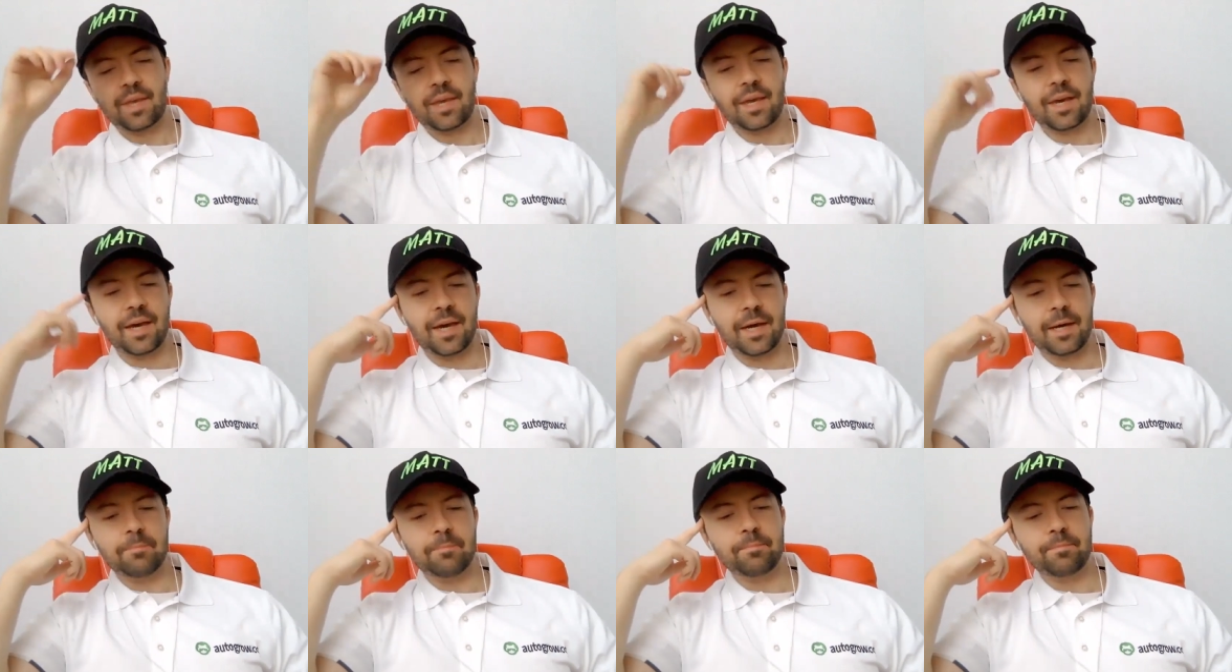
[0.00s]

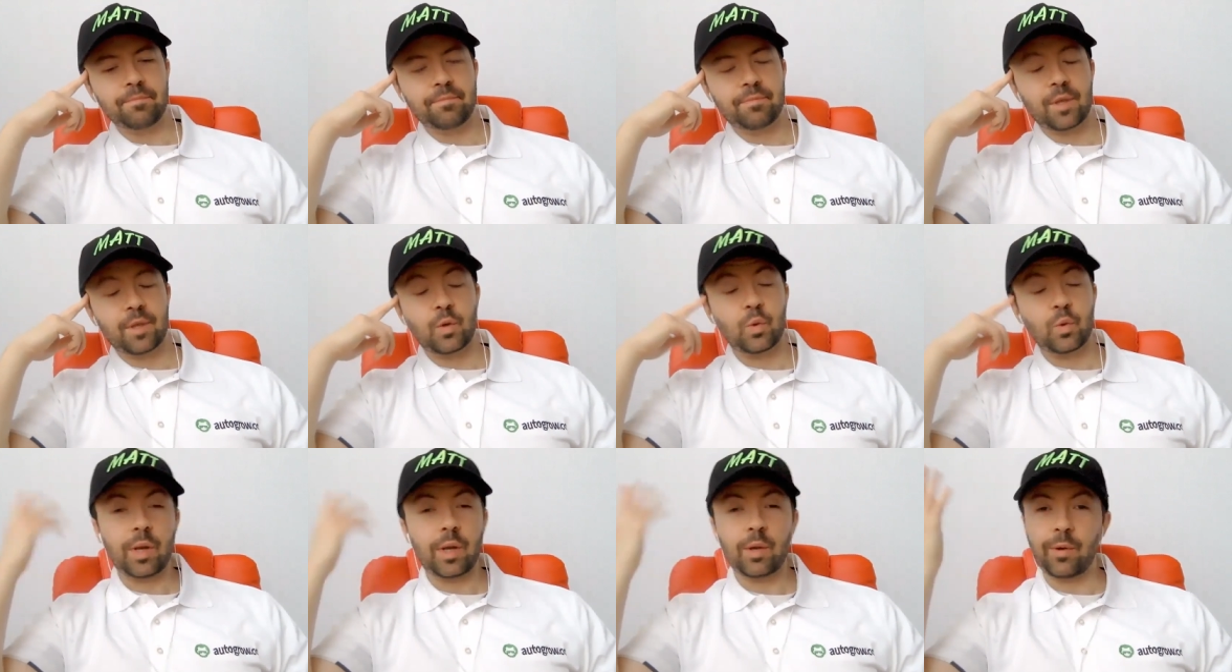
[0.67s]
Um, so
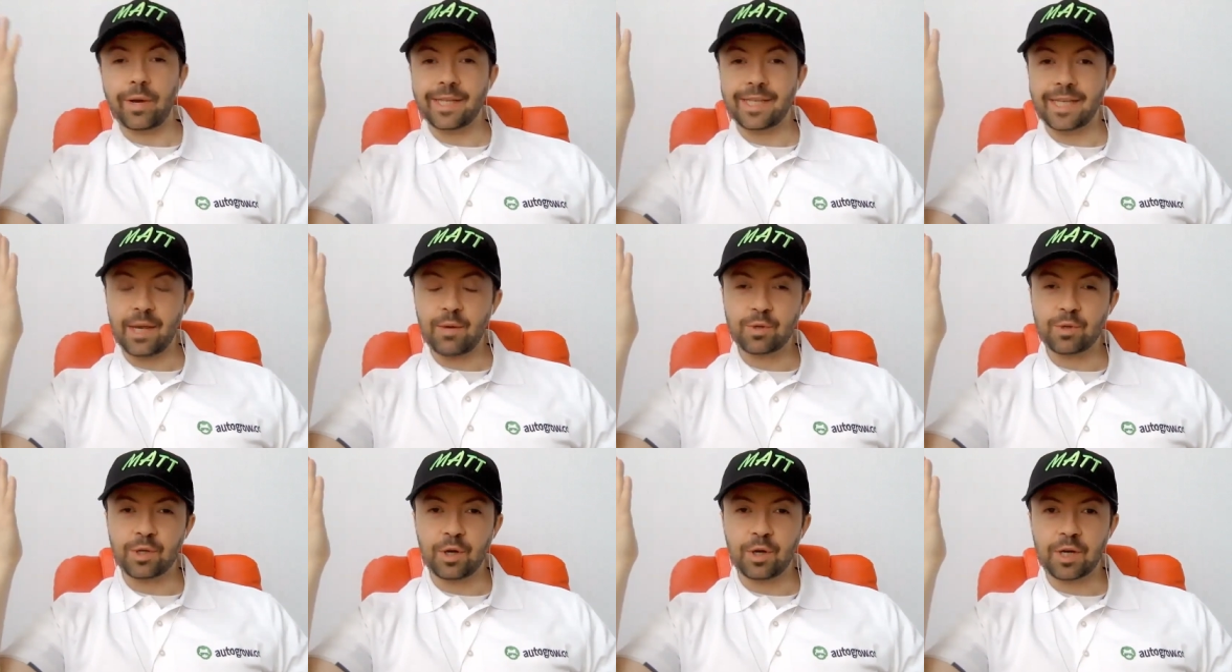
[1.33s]
anyway, today we're
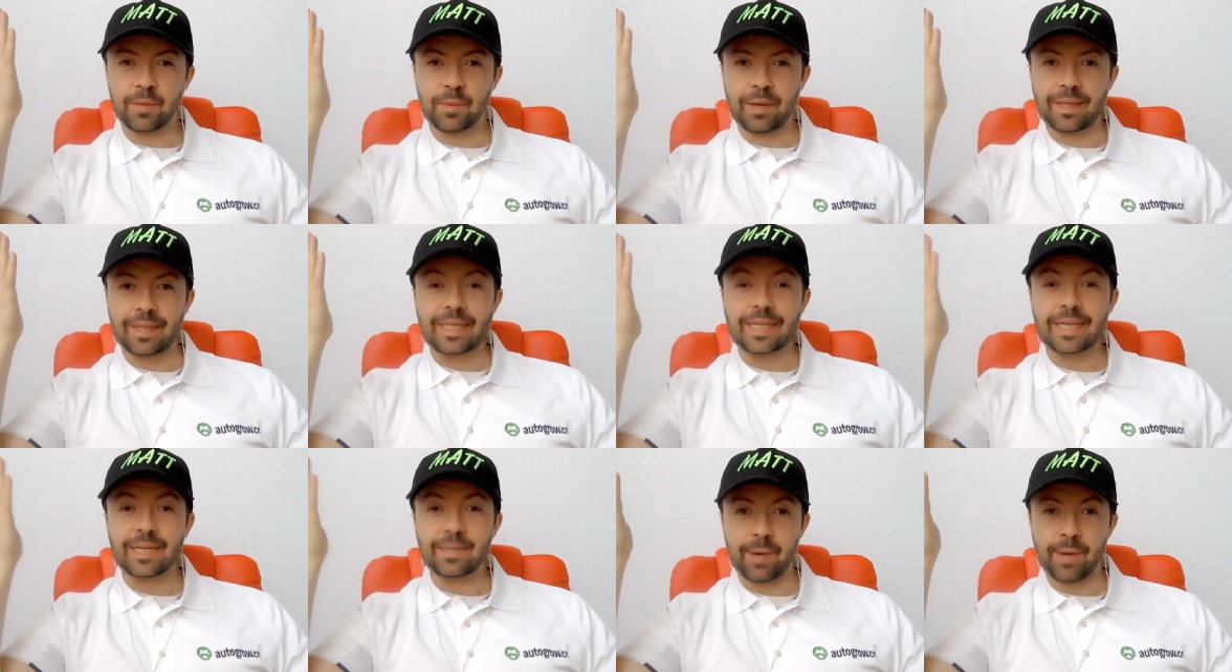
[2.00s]
talking about
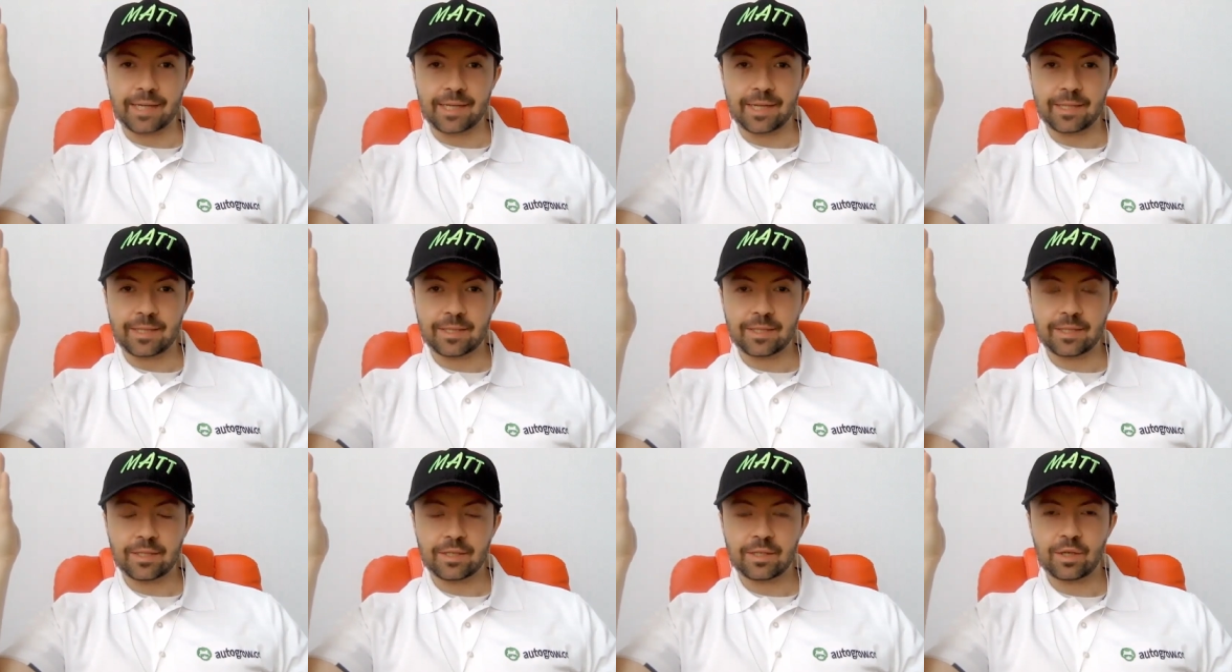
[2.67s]
lead
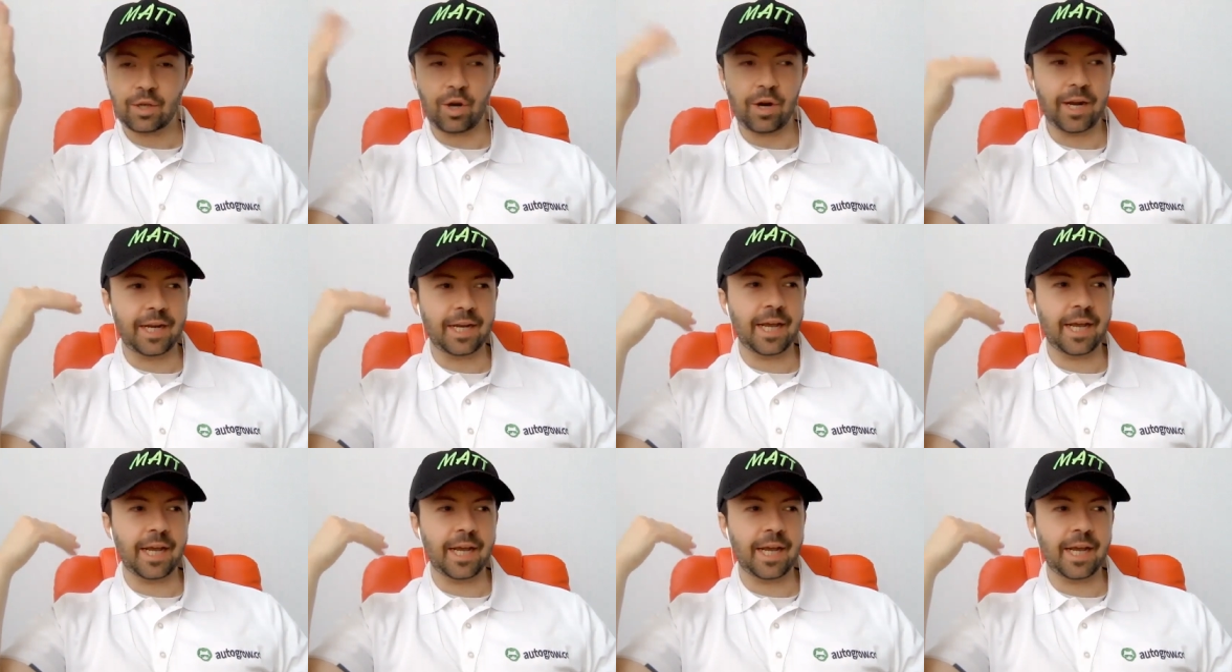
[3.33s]
magnets, all right?